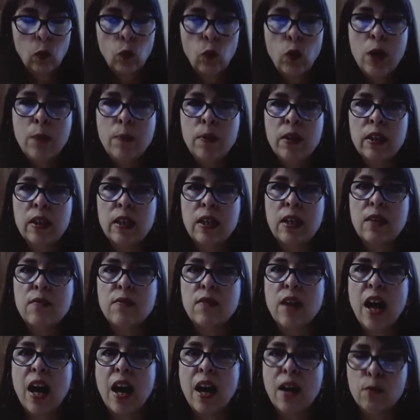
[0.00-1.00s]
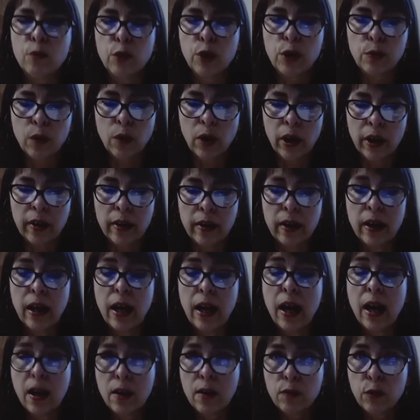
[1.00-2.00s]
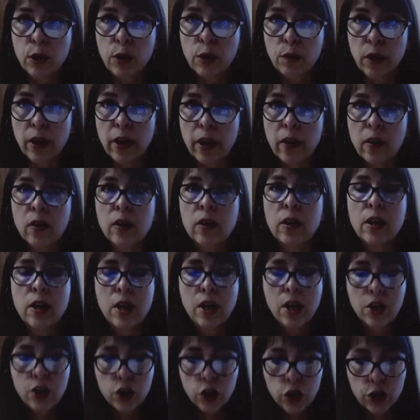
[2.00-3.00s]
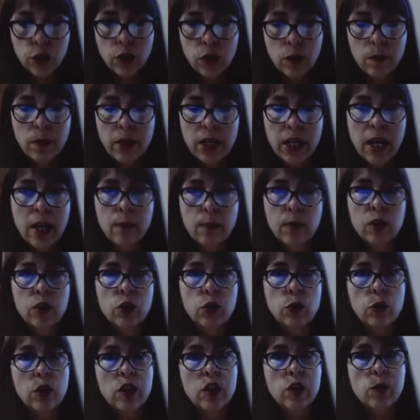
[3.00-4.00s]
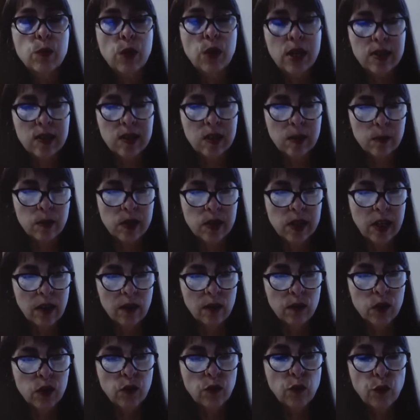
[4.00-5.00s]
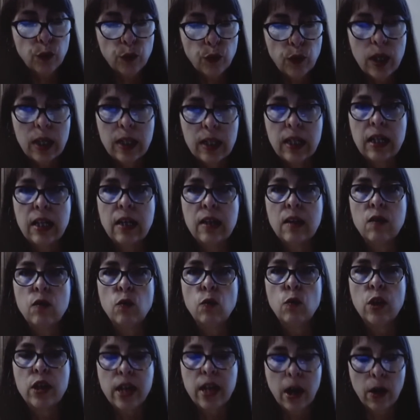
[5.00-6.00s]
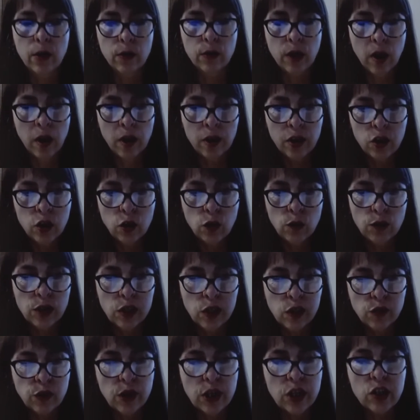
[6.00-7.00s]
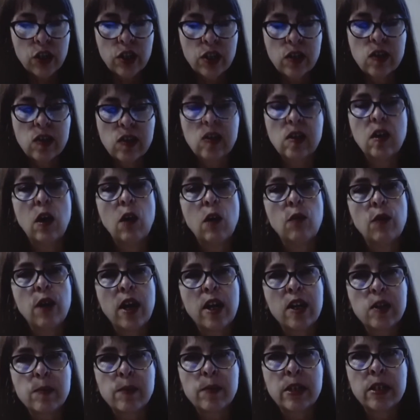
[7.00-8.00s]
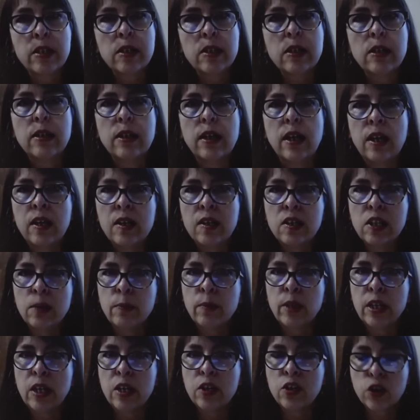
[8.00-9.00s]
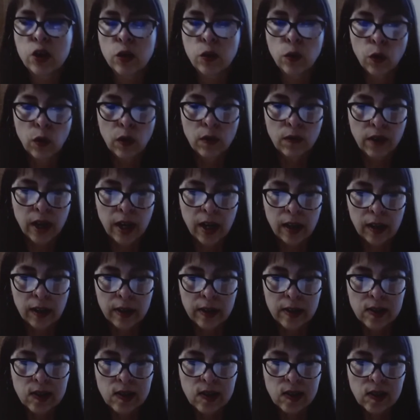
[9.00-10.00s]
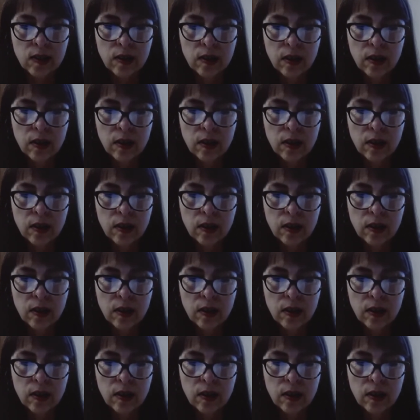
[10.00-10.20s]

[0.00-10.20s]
We believe everyone, everywhere, should be able to express themselves freely without undue restrictions, harassment, intimidation, or violence.